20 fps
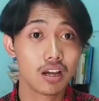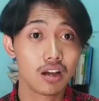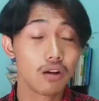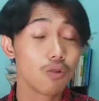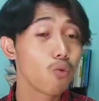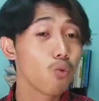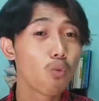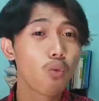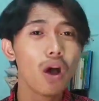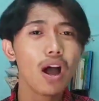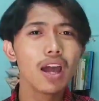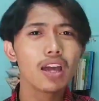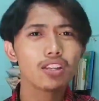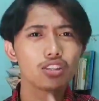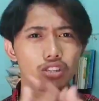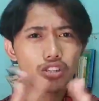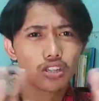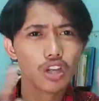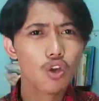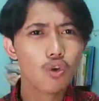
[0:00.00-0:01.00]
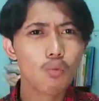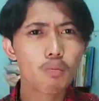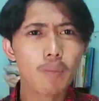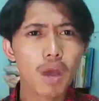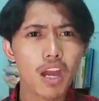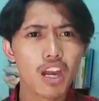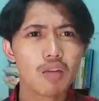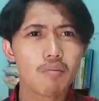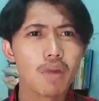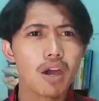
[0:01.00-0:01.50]
Or why so
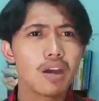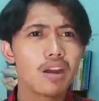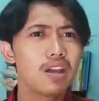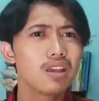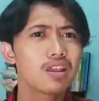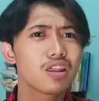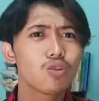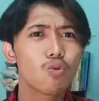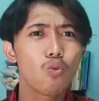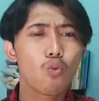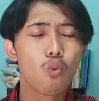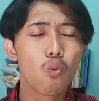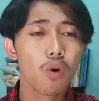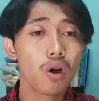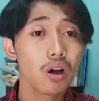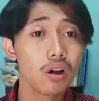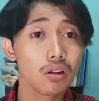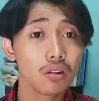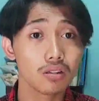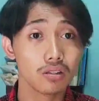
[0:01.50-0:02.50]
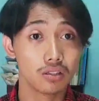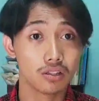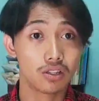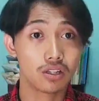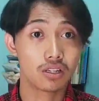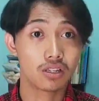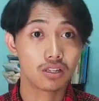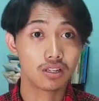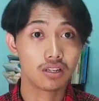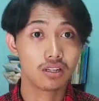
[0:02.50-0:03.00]
many men in the world